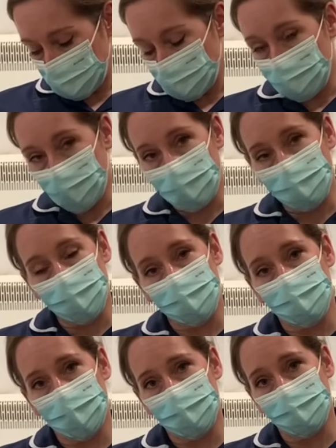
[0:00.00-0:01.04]
your baby and
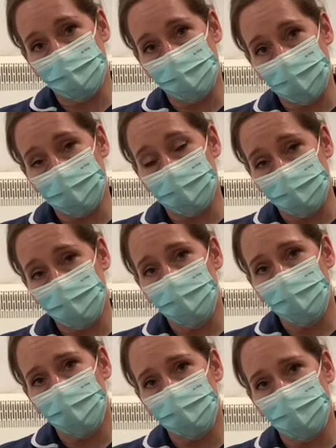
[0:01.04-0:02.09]
baby's feeding, if you
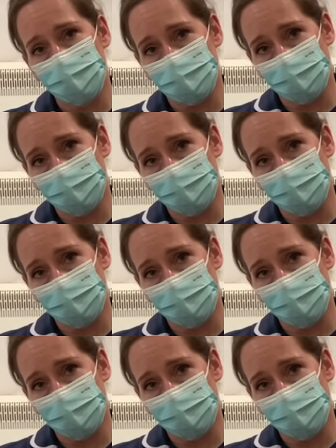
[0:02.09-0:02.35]
are finding it